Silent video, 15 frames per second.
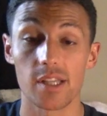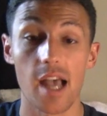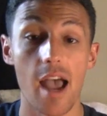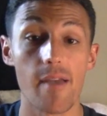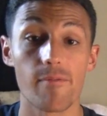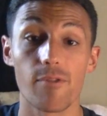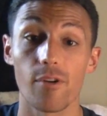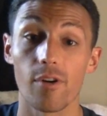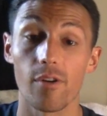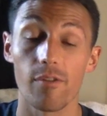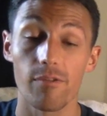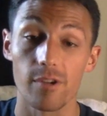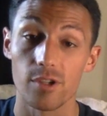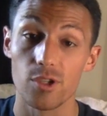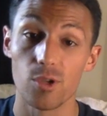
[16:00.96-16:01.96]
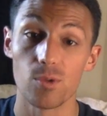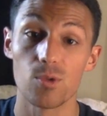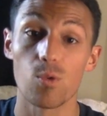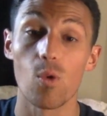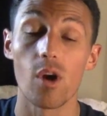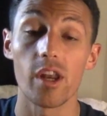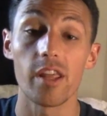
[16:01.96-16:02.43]
time for
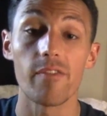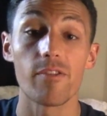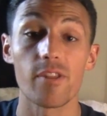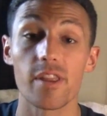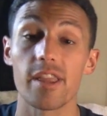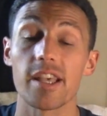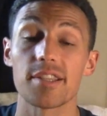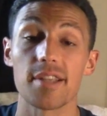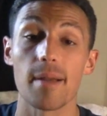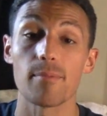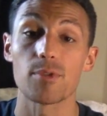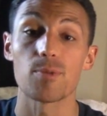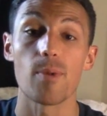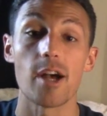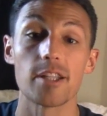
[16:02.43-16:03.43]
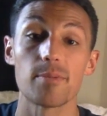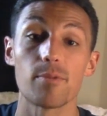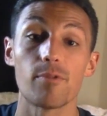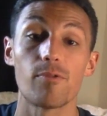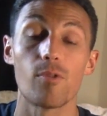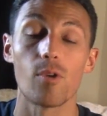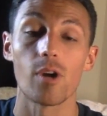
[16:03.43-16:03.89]
220, for the things I'm
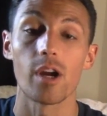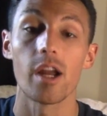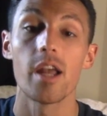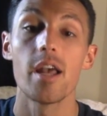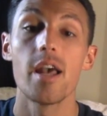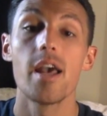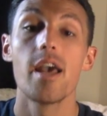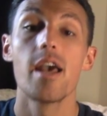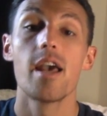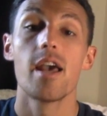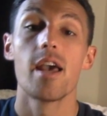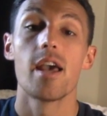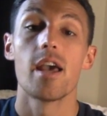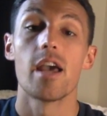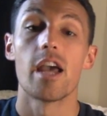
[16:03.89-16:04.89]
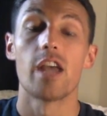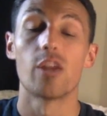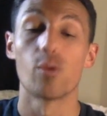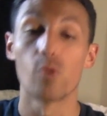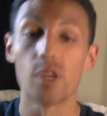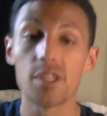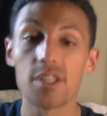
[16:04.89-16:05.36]
responsible for. And
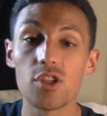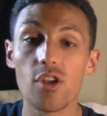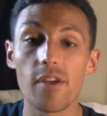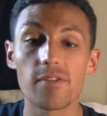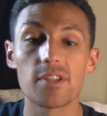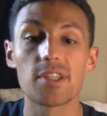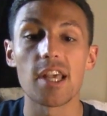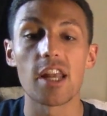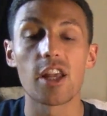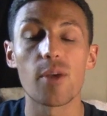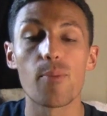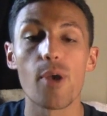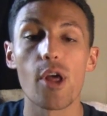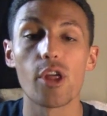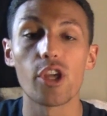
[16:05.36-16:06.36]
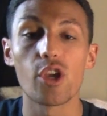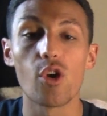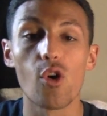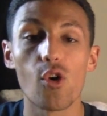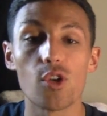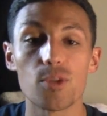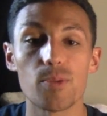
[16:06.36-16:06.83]
the reason you have to set a compelling
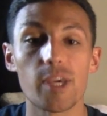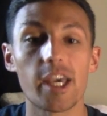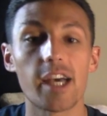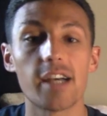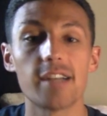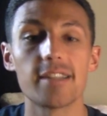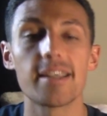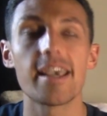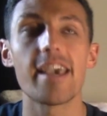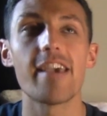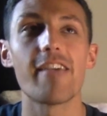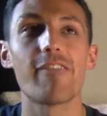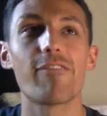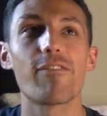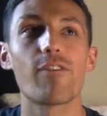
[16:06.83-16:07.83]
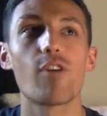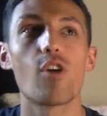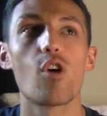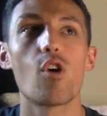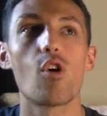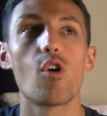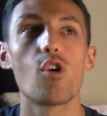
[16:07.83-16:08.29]
goal is because if
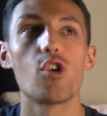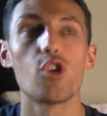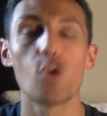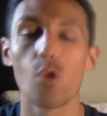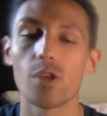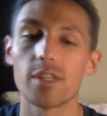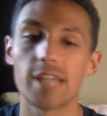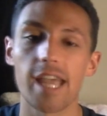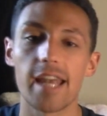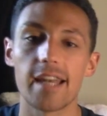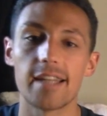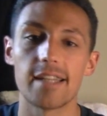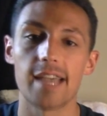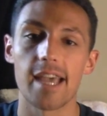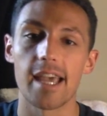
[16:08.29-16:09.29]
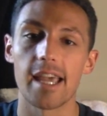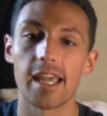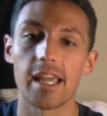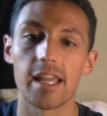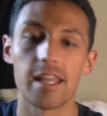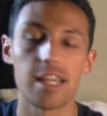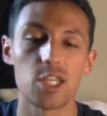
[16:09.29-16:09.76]
your
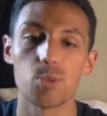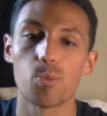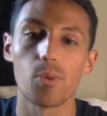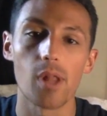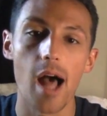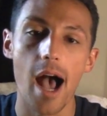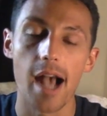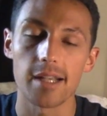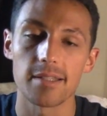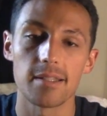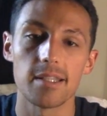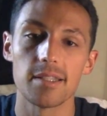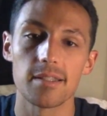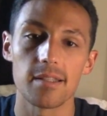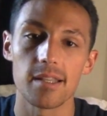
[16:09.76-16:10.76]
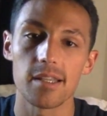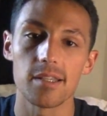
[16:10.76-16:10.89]
day-to-day, these blocks, these